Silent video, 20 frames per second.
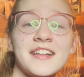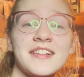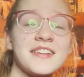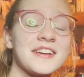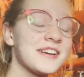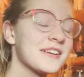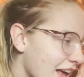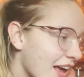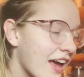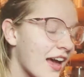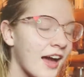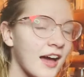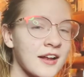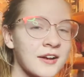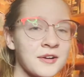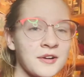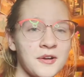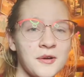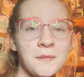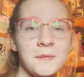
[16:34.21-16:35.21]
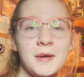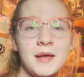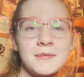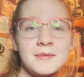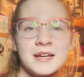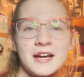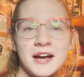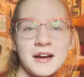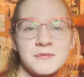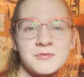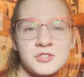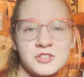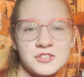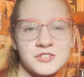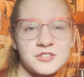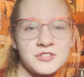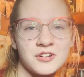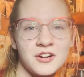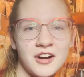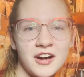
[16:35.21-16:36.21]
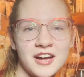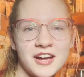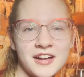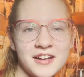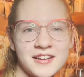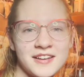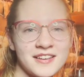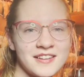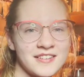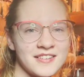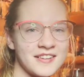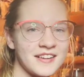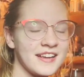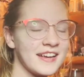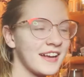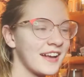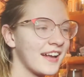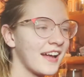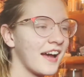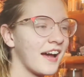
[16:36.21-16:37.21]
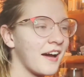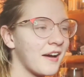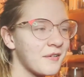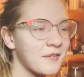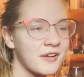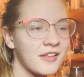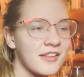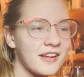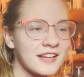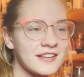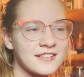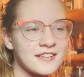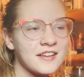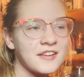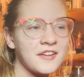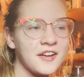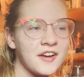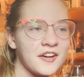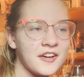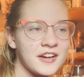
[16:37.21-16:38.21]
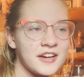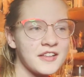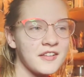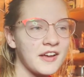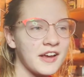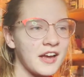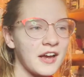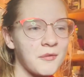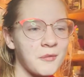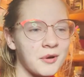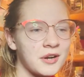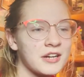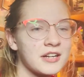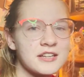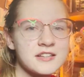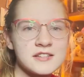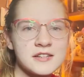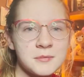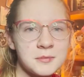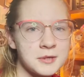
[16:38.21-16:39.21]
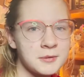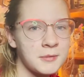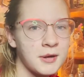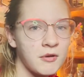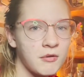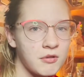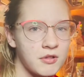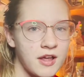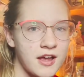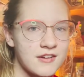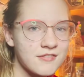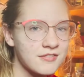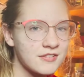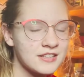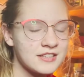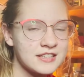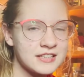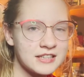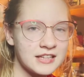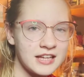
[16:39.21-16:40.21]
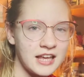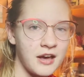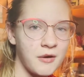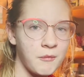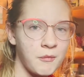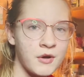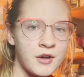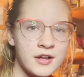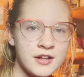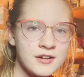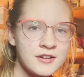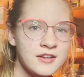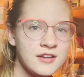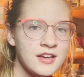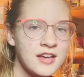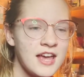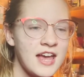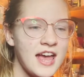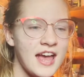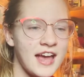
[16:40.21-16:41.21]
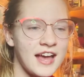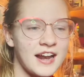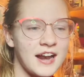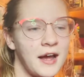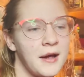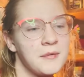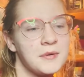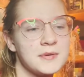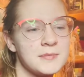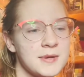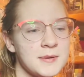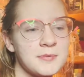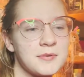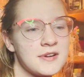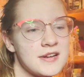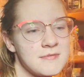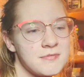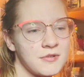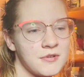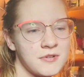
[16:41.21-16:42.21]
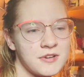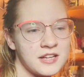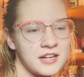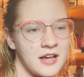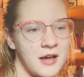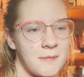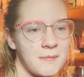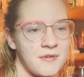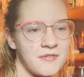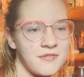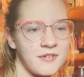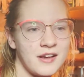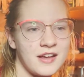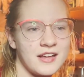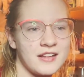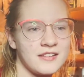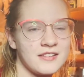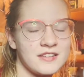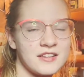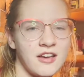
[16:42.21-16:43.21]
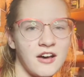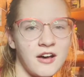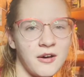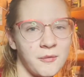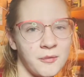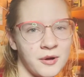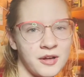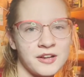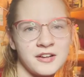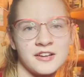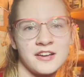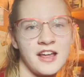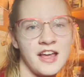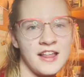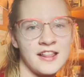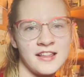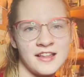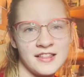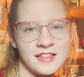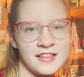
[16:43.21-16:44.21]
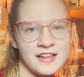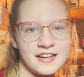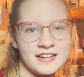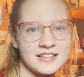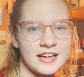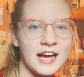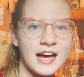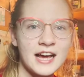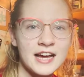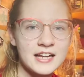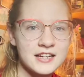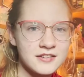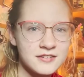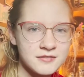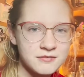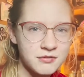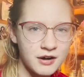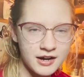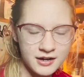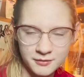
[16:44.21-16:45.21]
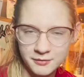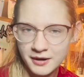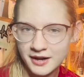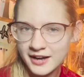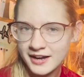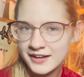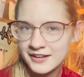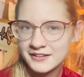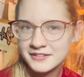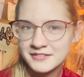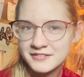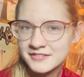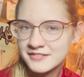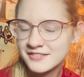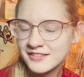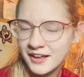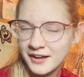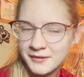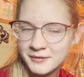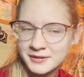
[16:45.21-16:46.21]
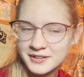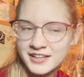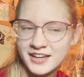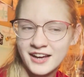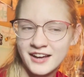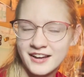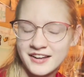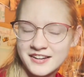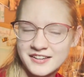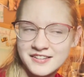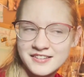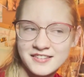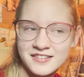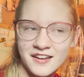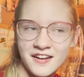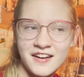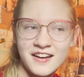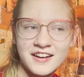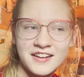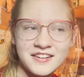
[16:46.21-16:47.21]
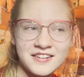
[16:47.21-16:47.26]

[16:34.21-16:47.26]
Like, I don't know, maybe I'm just crying because like I relate to Clary. Like, I wanted a sibling my whole life and didn't get one. And I would be pretty broken up if I got one and then they died right away. That would kind of suck.